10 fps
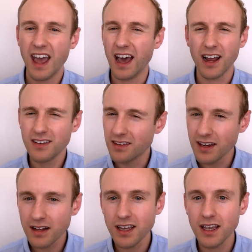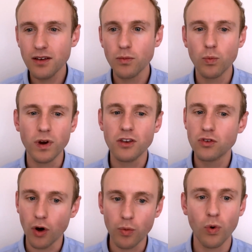And ideally, we
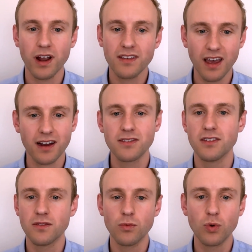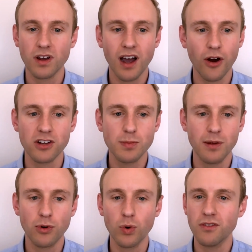don't want our tax system to encourage
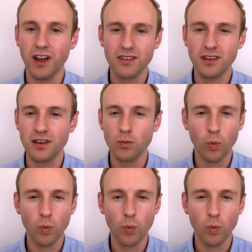people to invest in